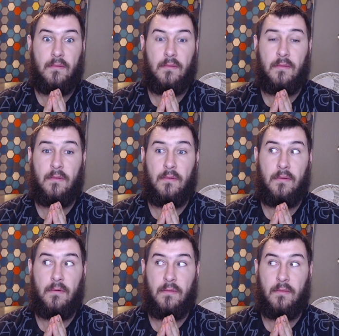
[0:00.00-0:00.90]

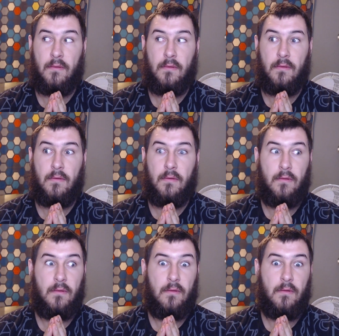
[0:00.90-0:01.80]

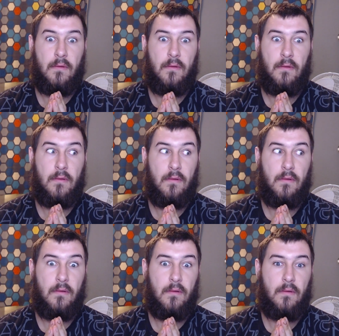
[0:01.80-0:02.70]

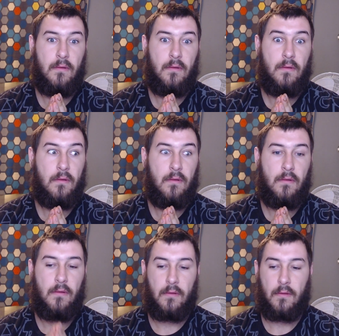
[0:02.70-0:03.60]

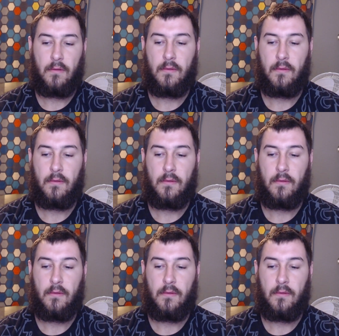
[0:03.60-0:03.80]
Nothing is said.